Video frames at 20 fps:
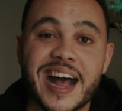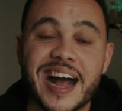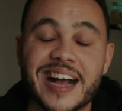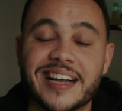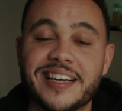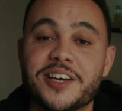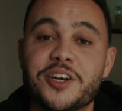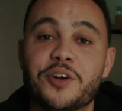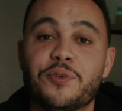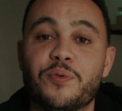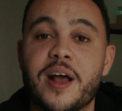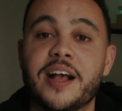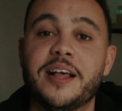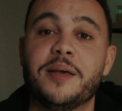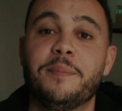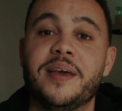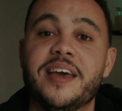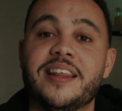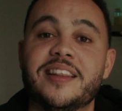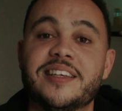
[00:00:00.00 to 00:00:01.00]
I couldn't
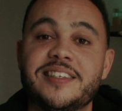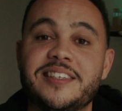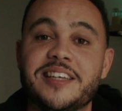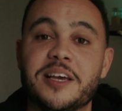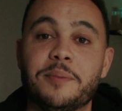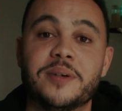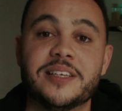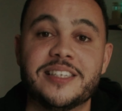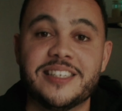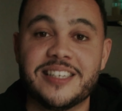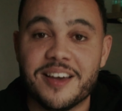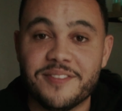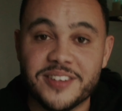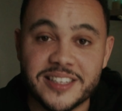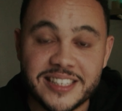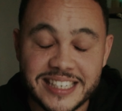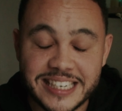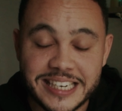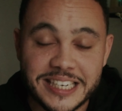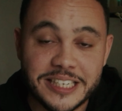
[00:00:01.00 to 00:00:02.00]
recommend the Sigma
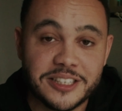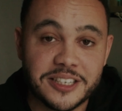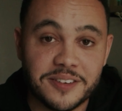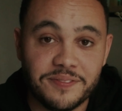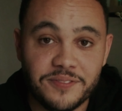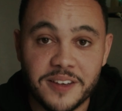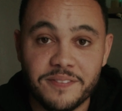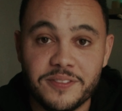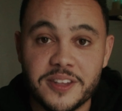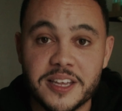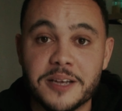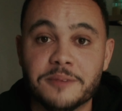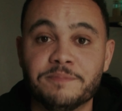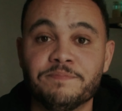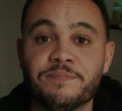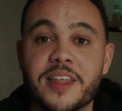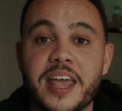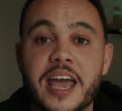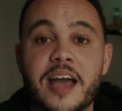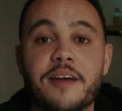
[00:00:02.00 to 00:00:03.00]
17 to 50
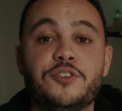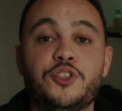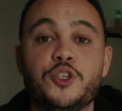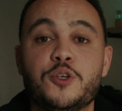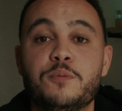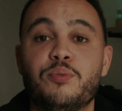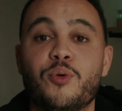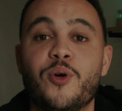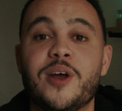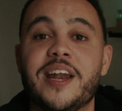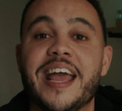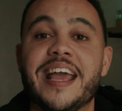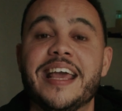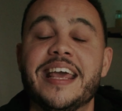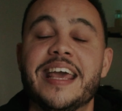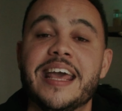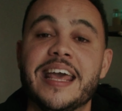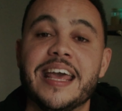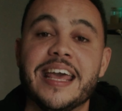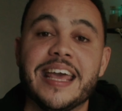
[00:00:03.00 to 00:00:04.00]
f2.8